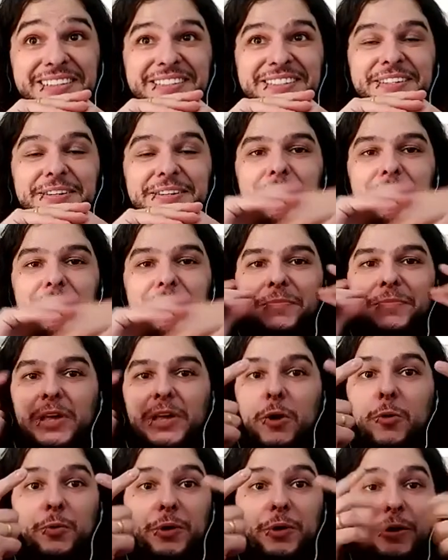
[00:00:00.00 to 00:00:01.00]
So
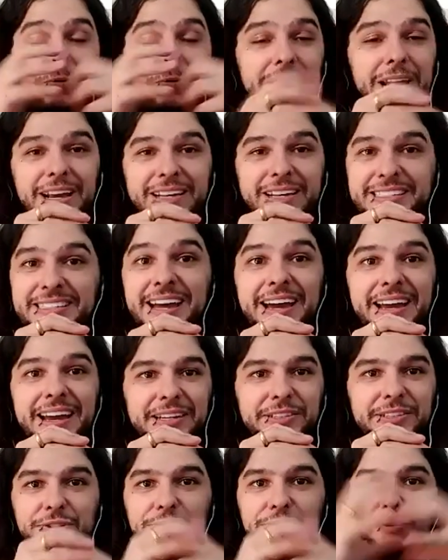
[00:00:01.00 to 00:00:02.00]
we're really excited
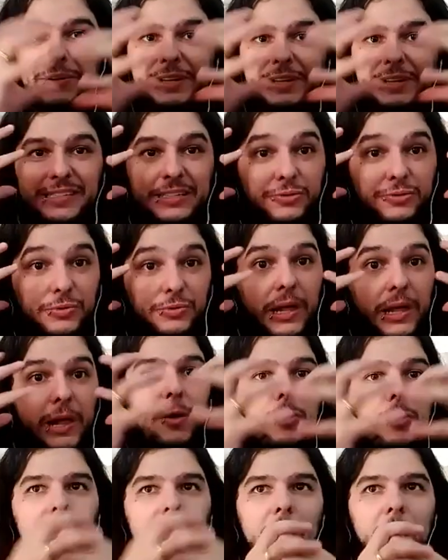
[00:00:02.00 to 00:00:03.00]
to listen to the
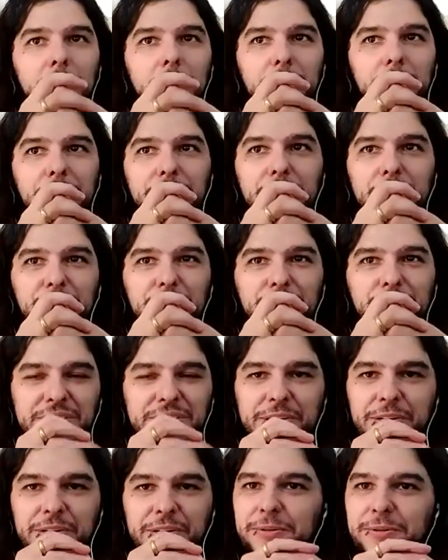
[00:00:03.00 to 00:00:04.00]
whole album, bro.
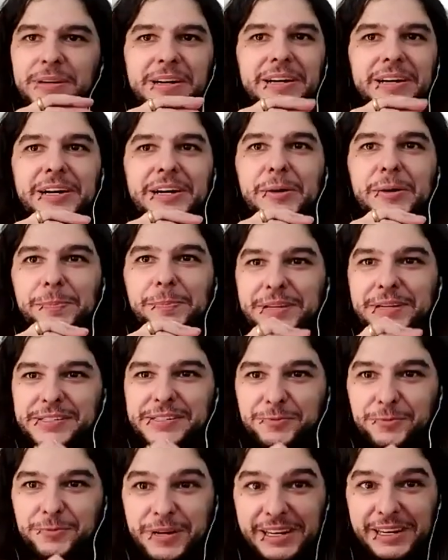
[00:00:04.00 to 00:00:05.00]
So please
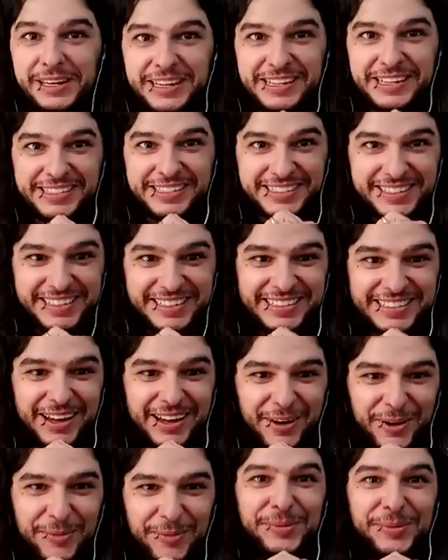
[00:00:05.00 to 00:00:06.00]
release this
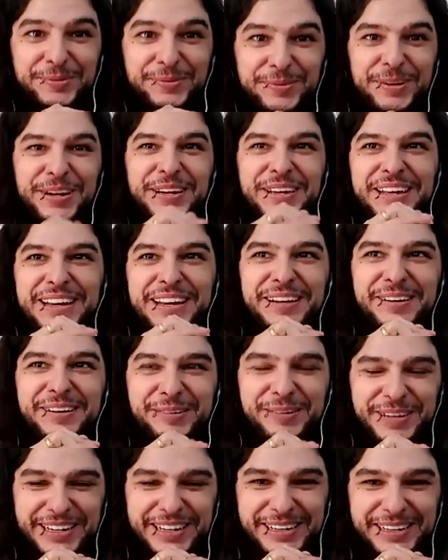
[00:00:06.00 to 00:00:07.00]
album really
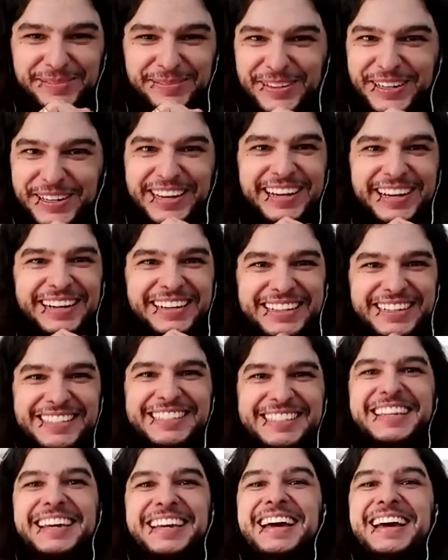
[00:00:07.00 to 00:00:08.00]
quickly because
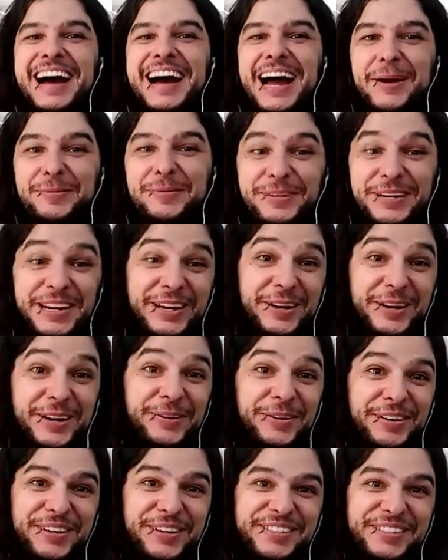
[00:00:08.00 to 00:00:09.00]
I'm really
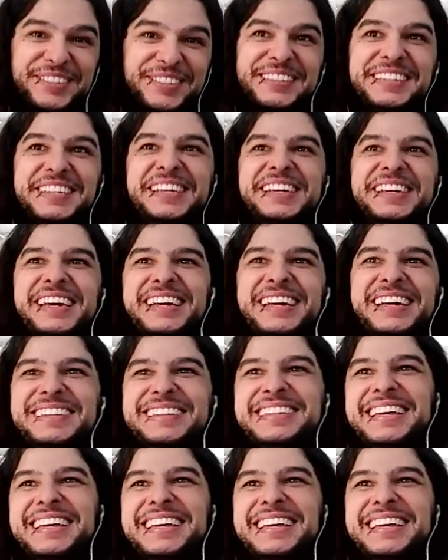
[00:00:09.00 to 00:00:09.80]
curious to see it.